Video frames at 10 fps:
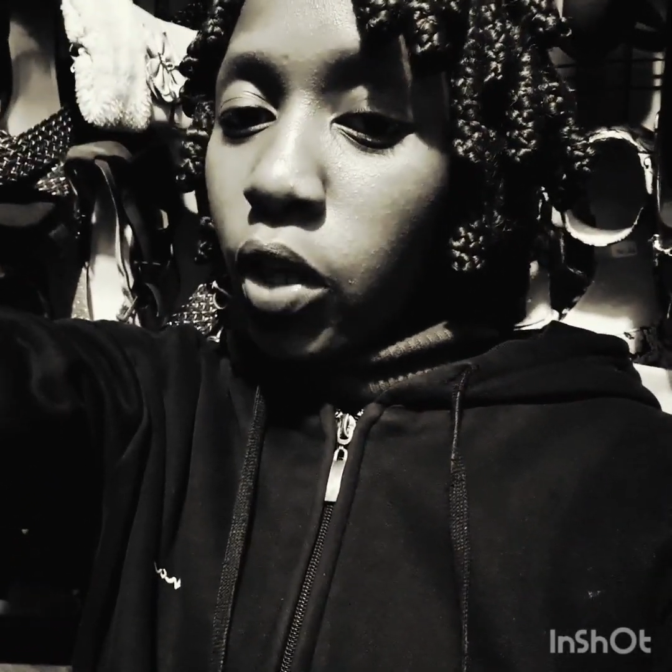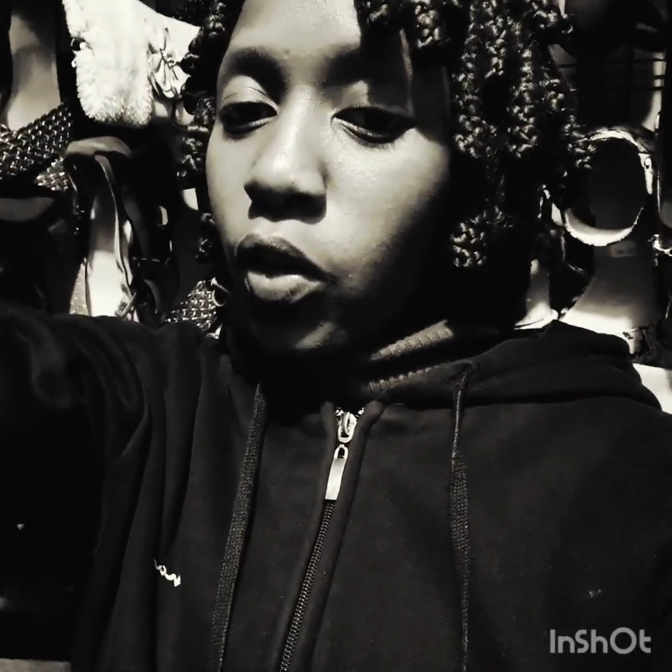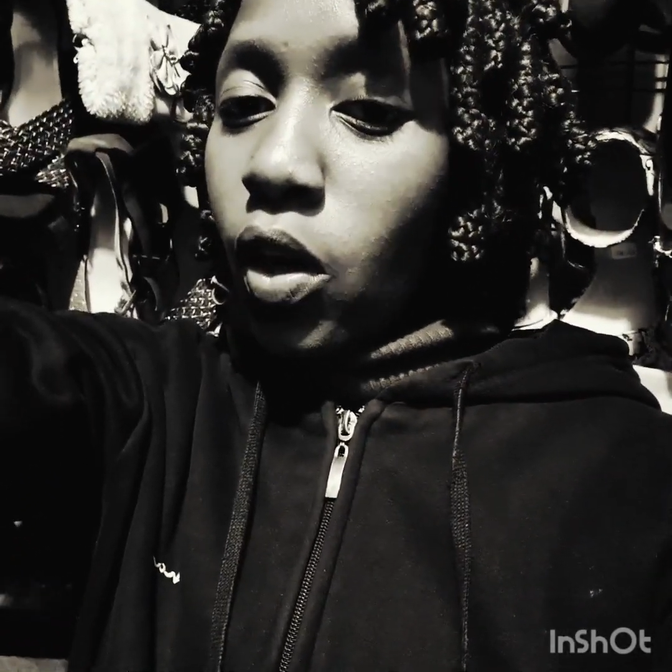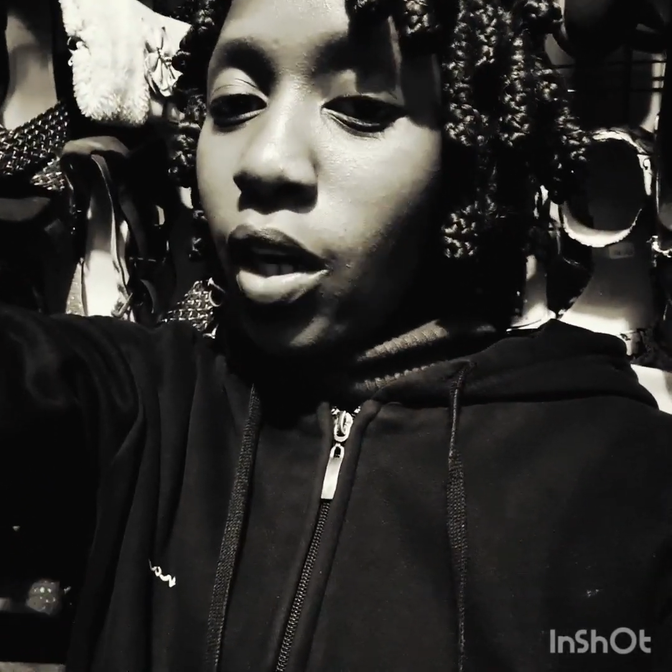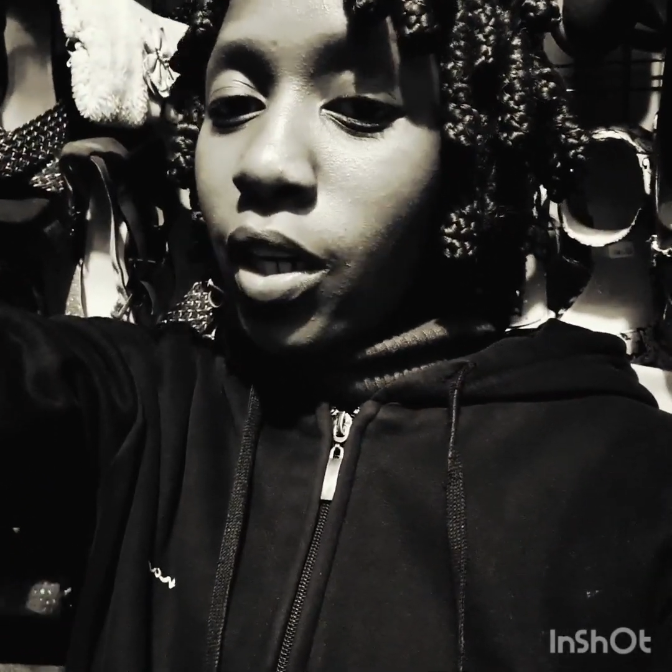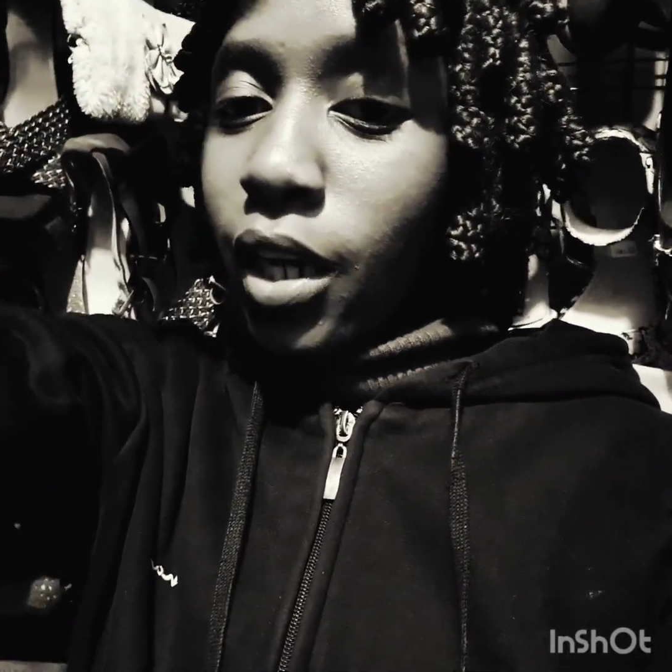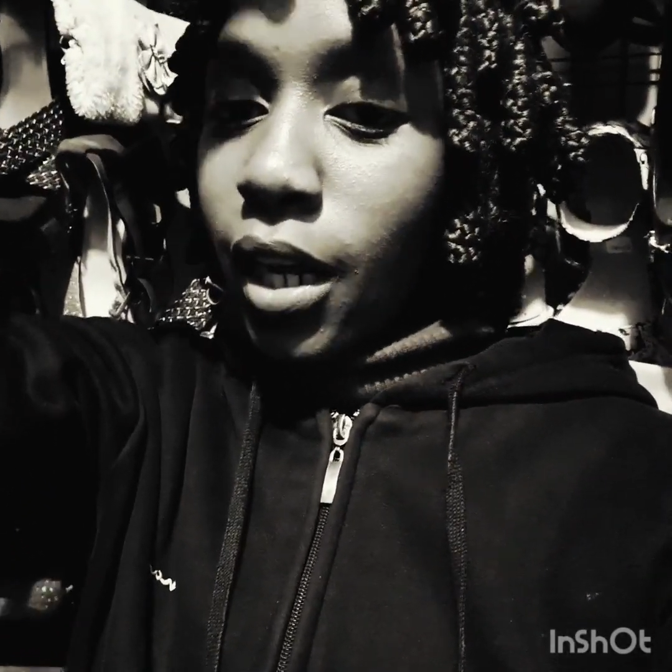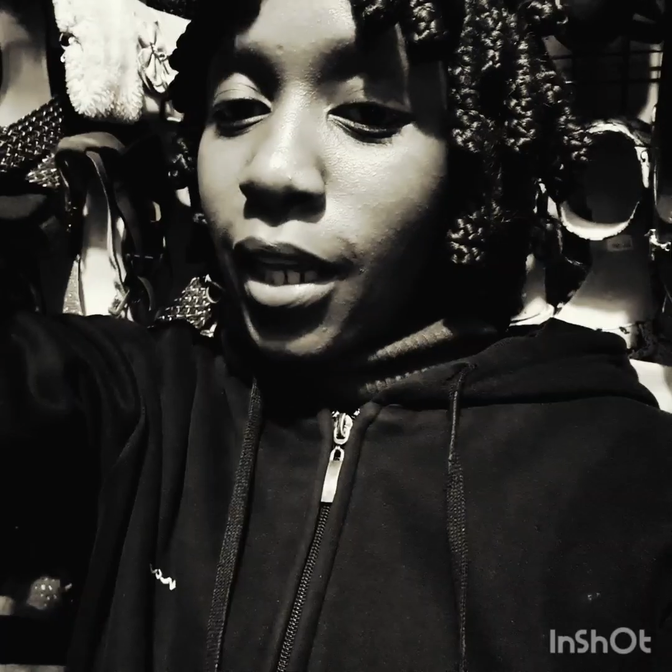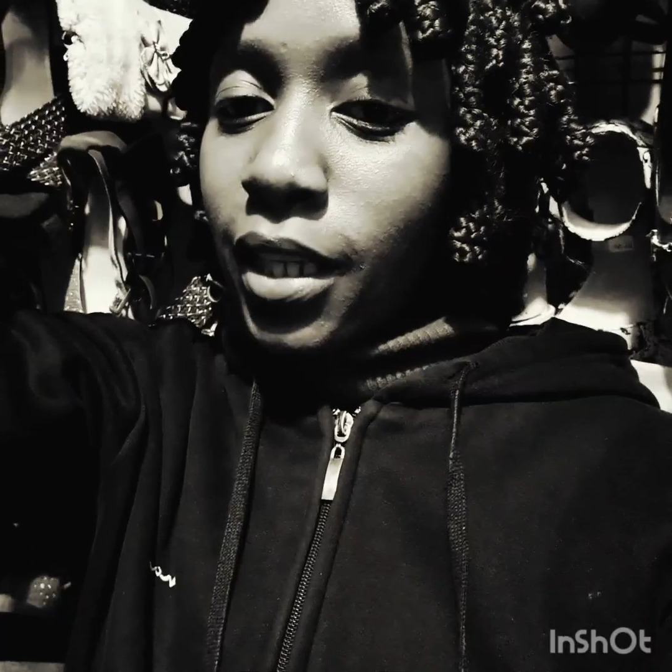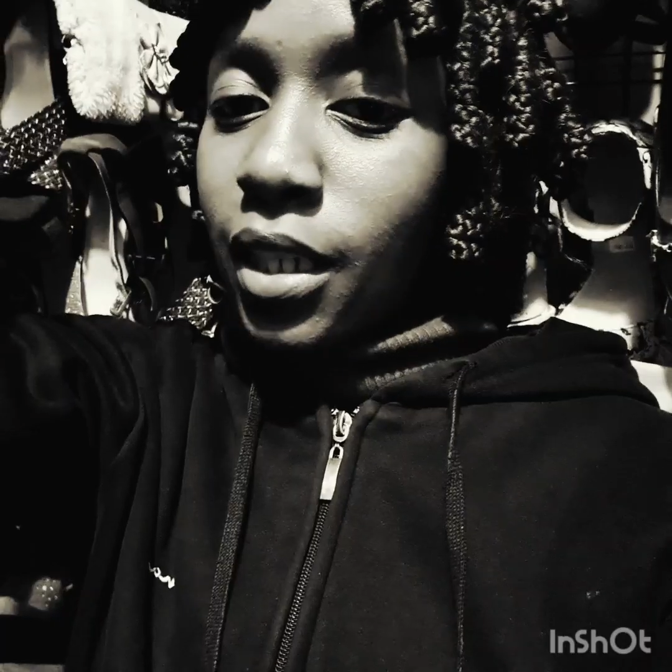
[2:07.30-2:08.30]
gone,
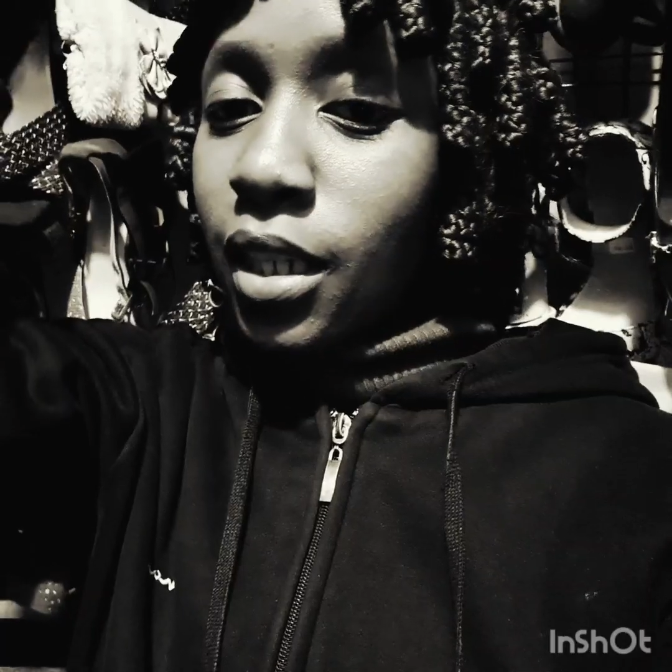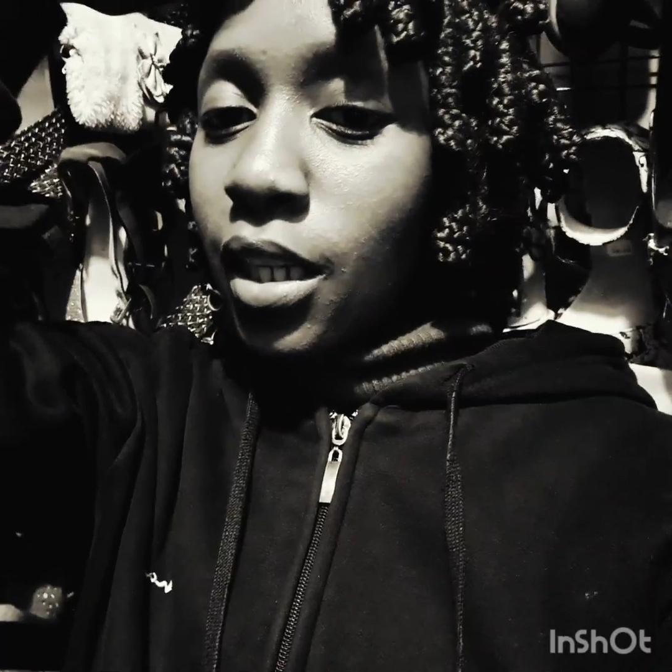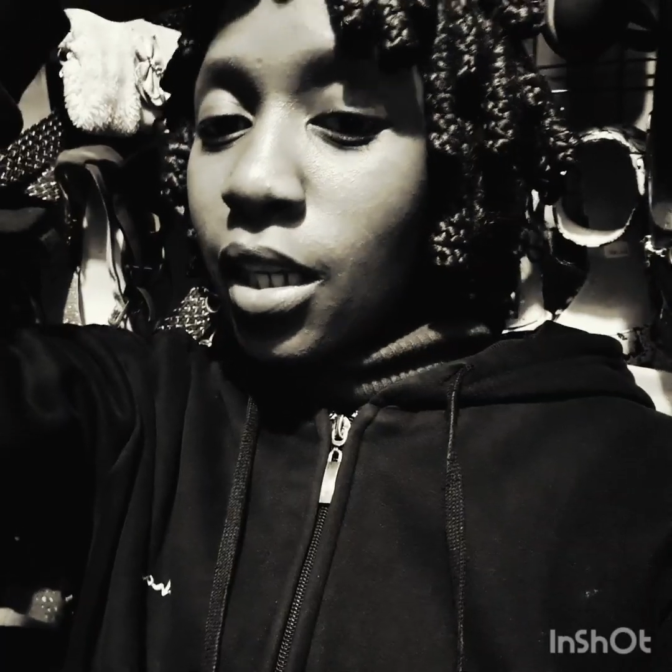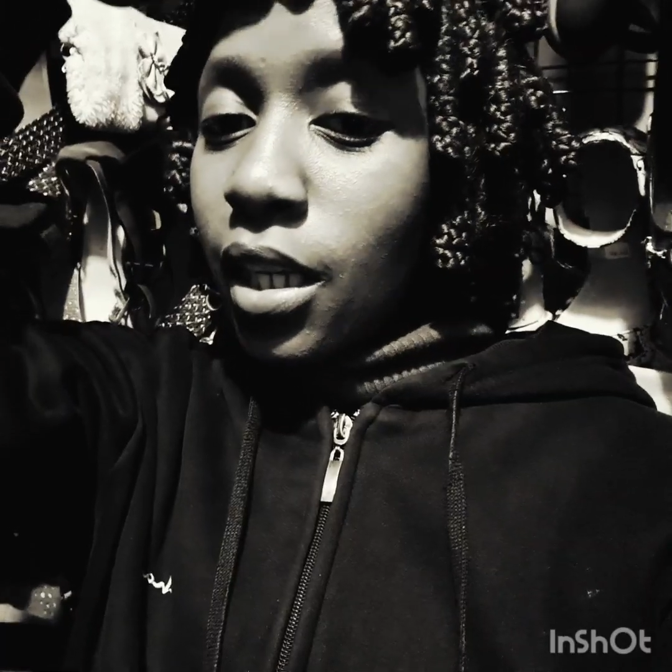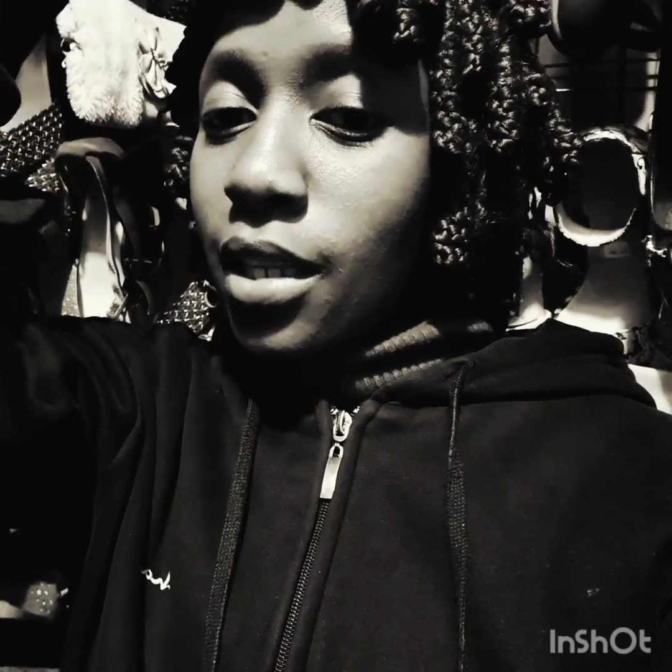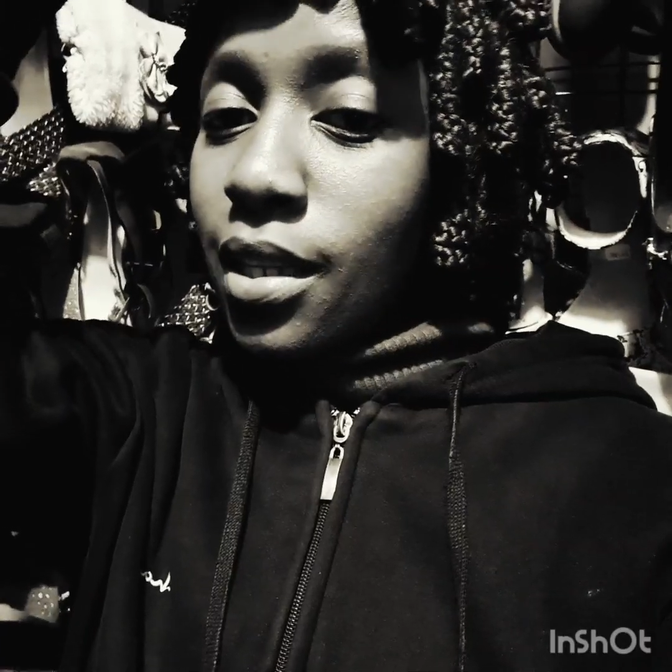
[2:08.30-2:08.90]
like in